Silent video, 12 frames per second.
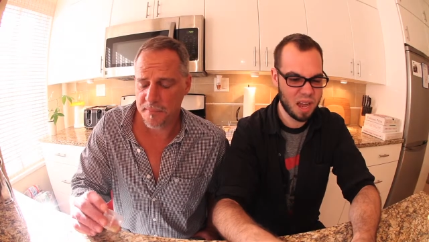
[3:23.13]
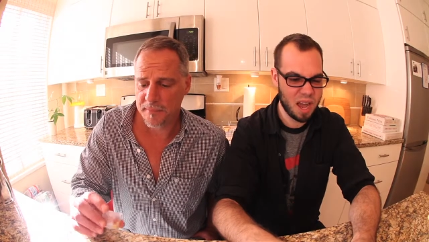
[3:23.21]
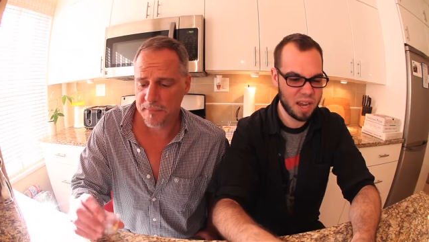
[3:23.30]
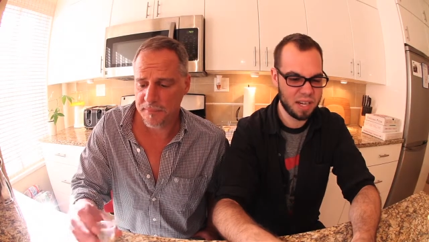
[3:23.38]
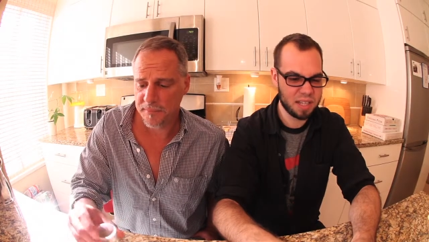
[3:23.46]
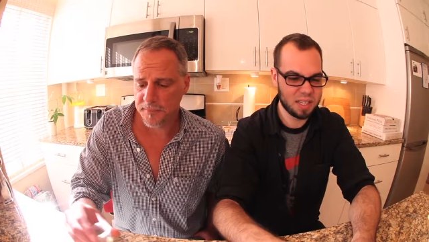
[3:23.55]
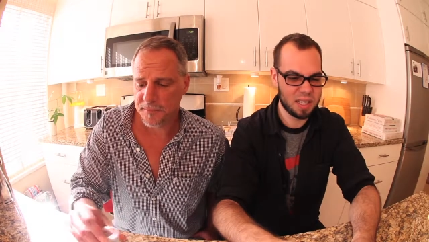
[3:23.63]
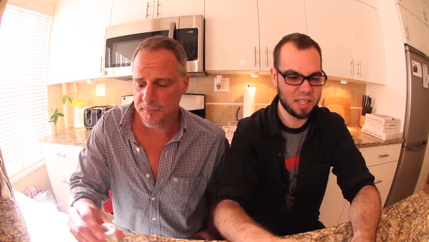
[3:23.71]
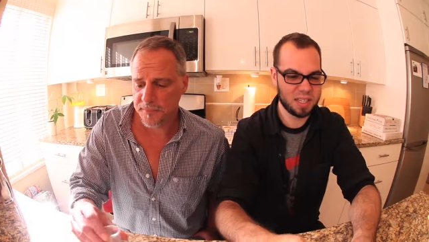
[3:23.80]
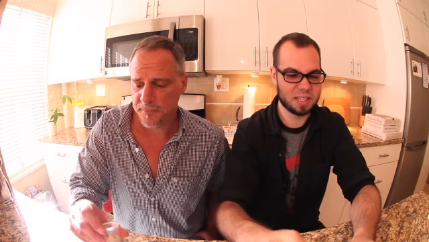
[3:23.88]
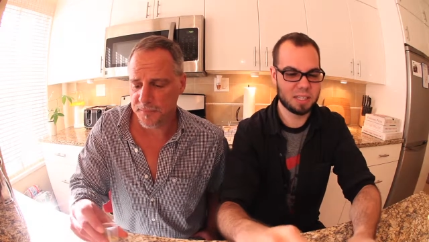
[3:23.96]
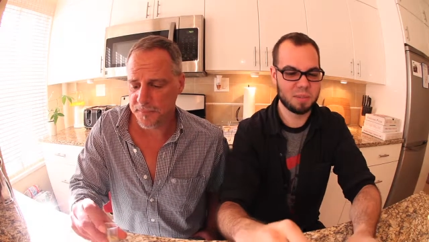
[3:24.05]
Speaker 1: I need to
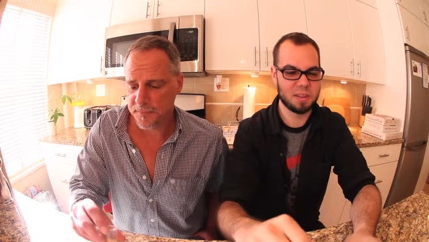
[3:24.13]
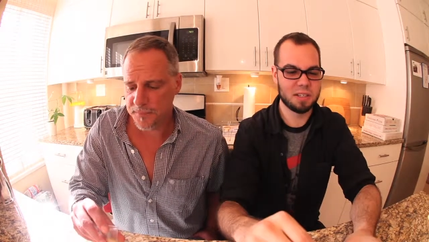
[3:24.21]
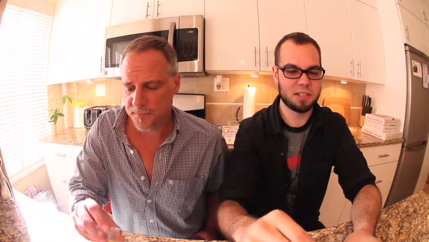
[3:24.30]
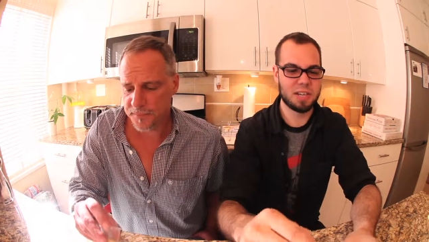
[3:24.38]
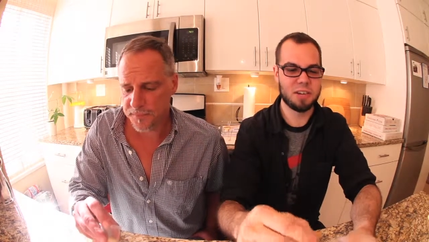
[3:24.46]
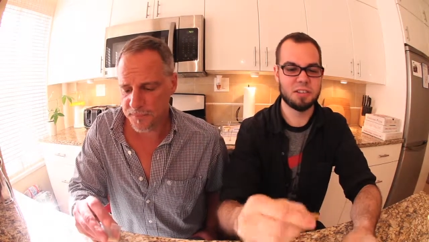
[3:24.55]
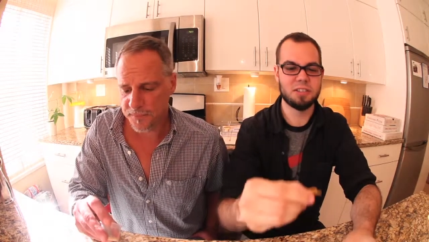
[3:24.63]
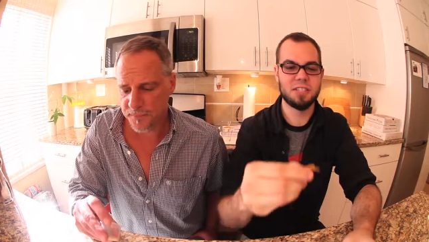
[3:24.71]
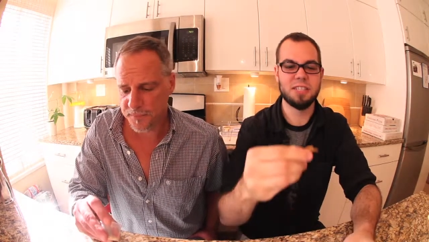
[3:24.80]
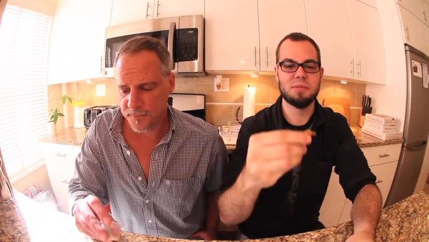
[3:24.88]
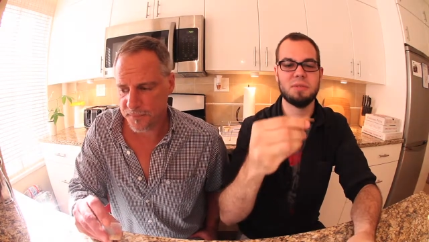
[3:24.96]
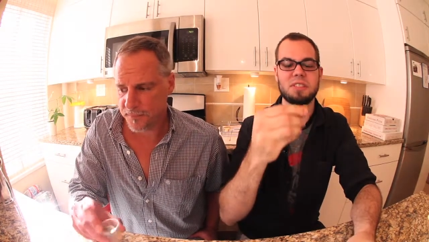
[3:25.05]
eat some of the cheddar
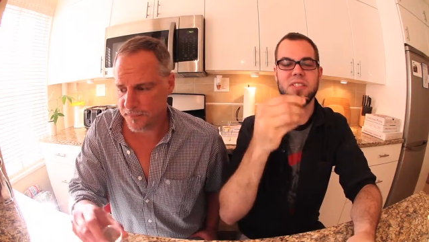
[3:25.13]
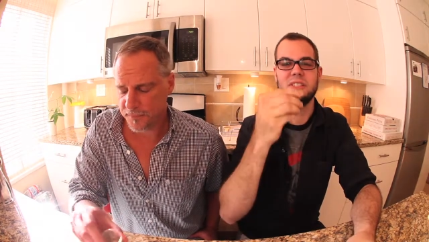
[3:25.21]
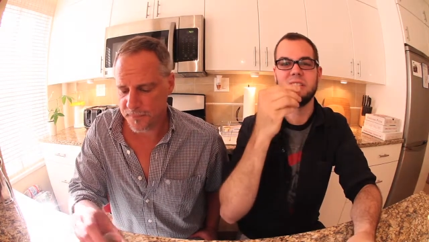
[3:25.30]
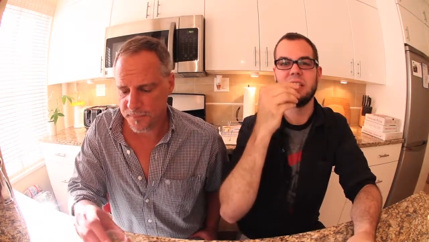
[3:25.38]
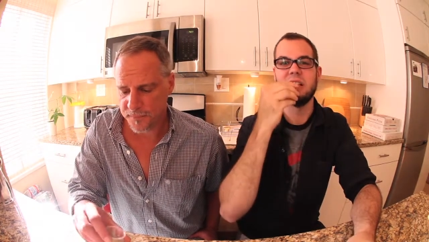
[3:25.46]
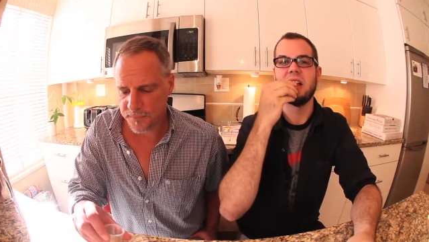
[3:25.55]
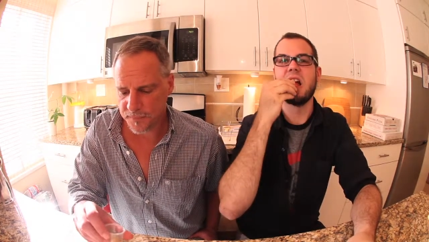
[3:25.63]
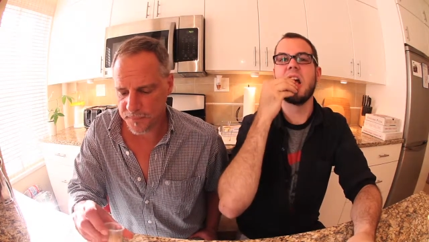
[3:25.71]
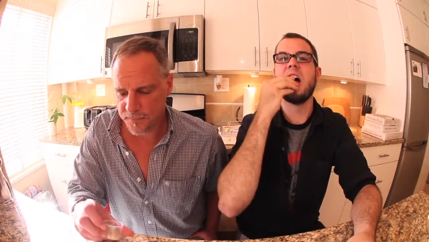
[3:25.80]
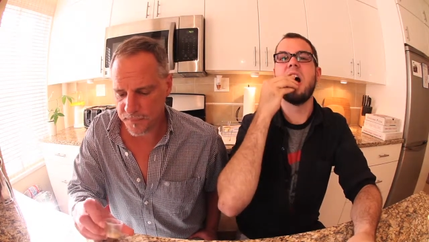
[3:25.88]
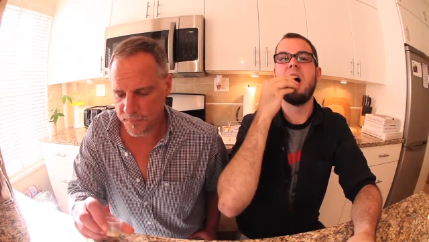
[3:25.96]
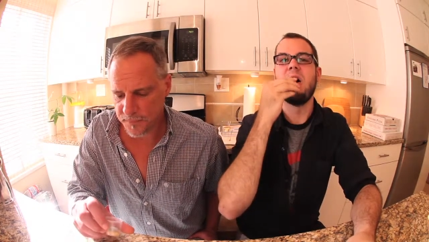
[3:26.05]
cheese ones just to get the,
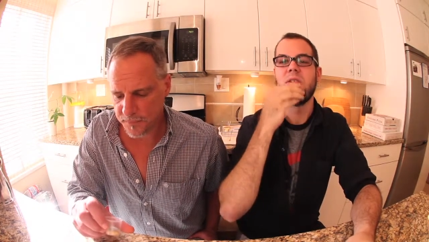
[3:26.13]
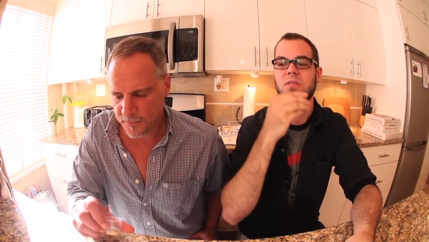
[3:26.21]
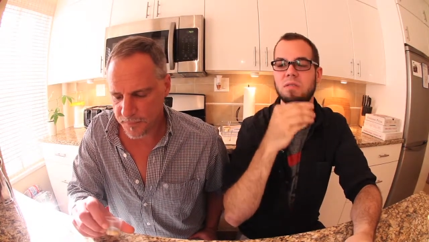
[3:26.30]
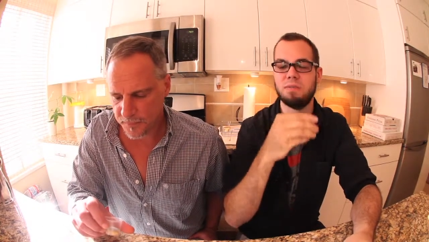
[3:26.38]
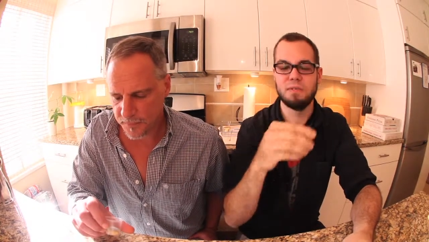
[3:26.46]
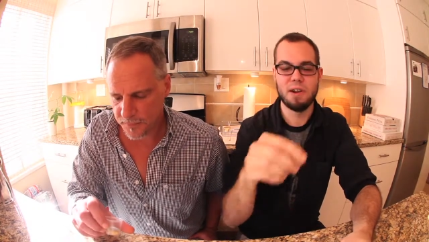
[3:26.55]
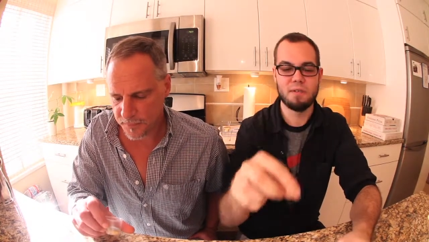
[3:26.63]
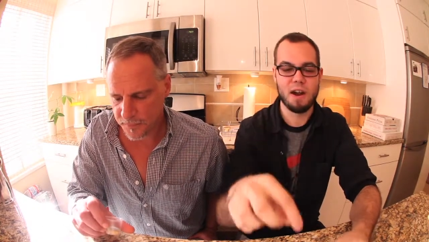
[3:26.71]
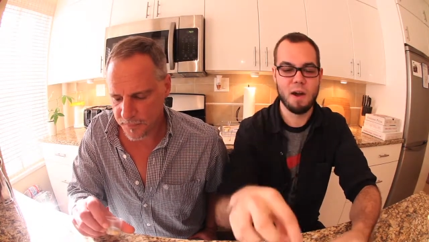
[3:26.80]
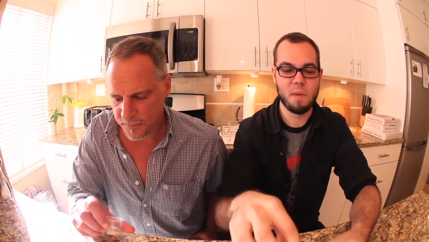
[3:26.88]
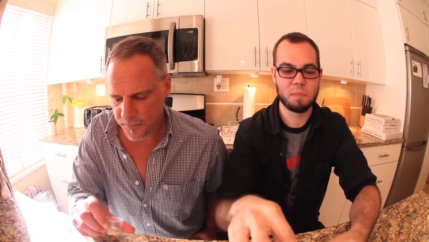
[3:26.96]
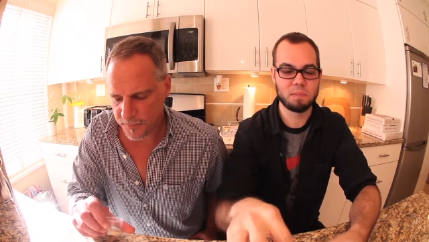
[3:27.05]
the flavor
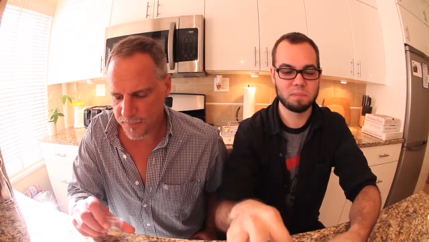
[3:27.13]
out.